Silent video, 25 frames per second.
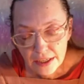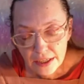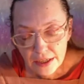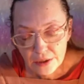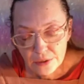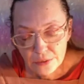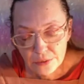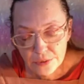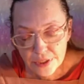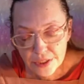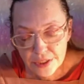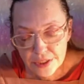
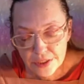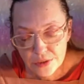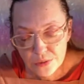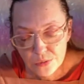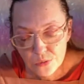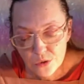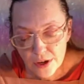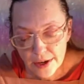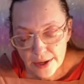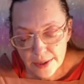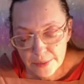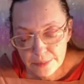a reason
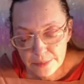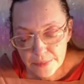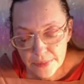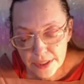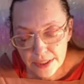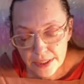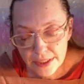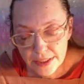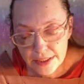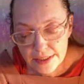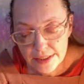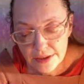why
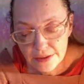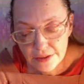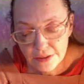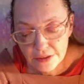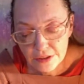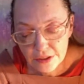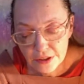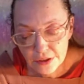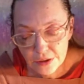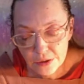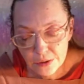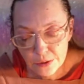many southern
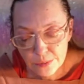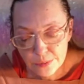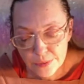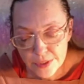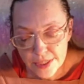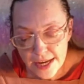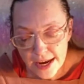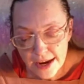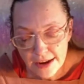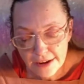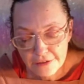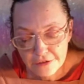homes
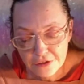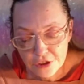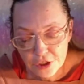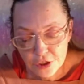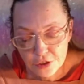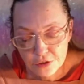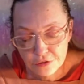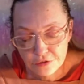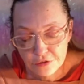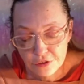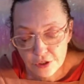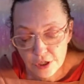have
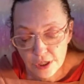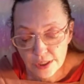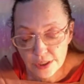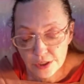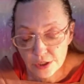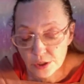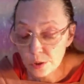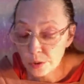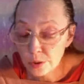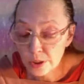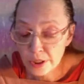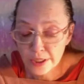two front
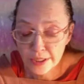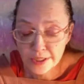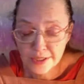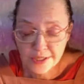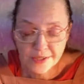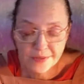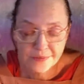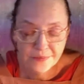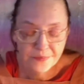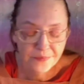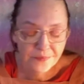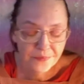doors.